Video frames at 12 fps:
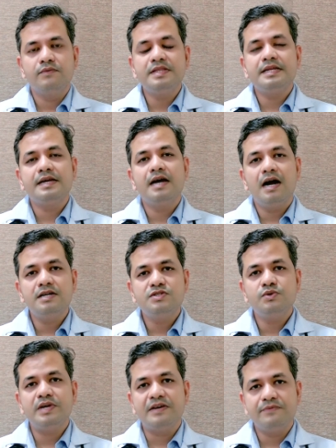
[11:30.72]
With
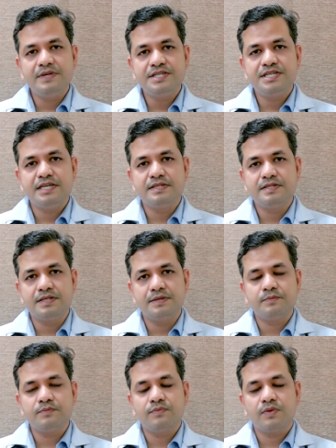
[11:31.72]
regards to
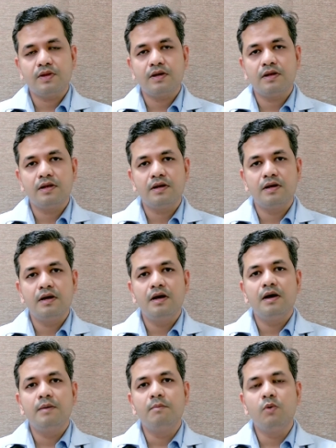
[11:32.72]
efficiency,
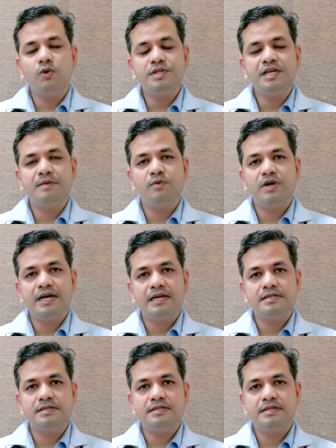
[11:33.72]
both
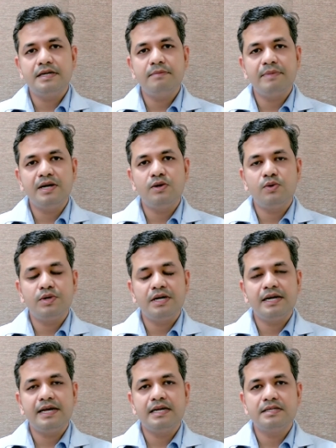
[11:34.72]
hemodialysis and
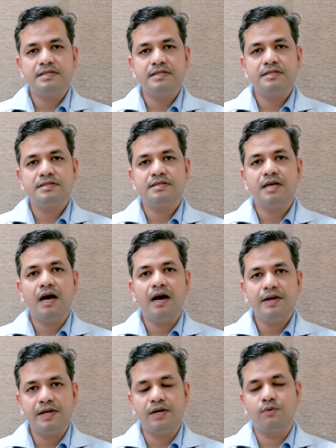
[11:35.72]
peritoneal dialysis
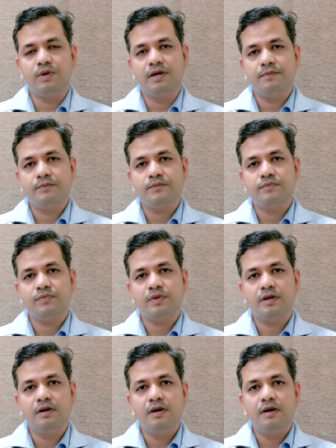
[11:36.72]
are equal.
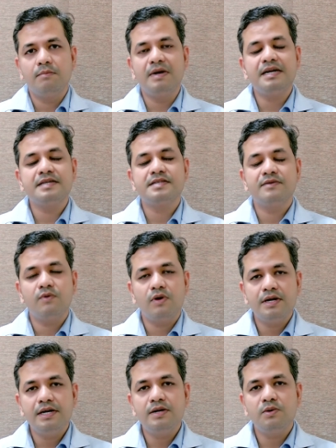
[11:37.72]
But as I've
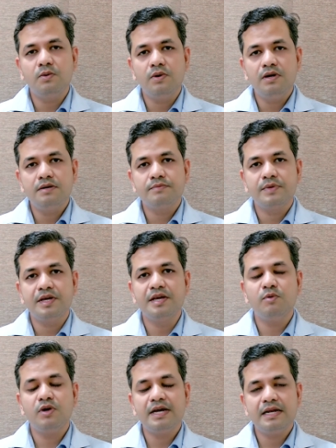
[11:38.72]
already told,
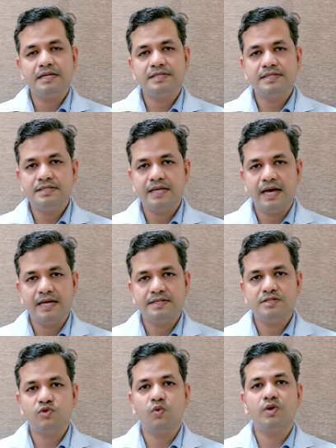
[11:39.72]
hemodialysis
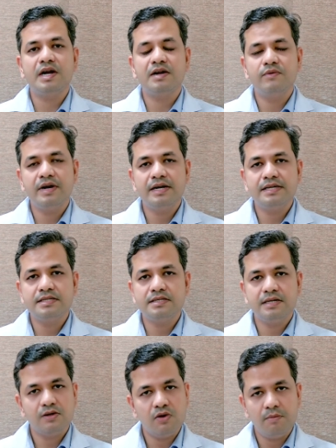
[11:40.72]
has its own
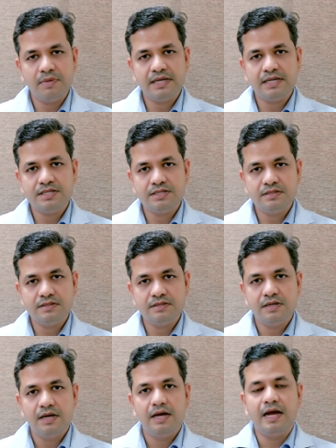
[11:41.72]
advantages and
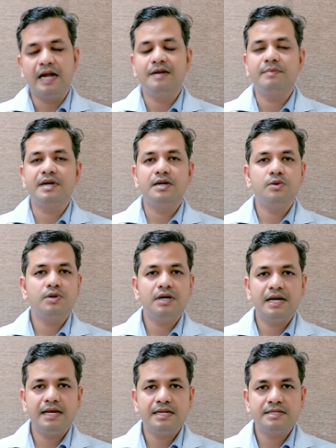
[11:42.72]
complications, and
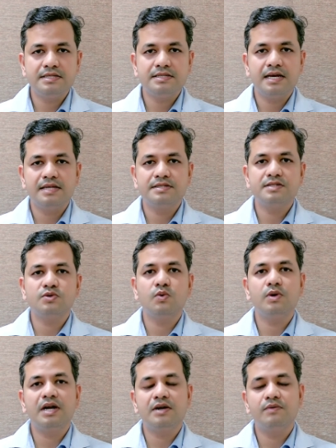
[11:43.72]
peritoneal dialysis has its
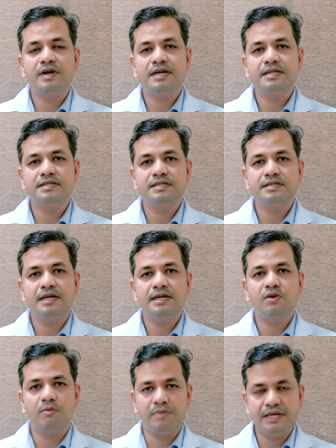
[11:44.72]
own advantages
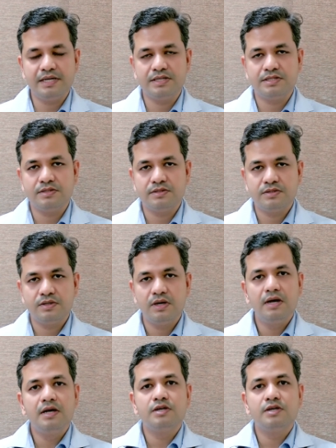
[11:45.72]
and complications.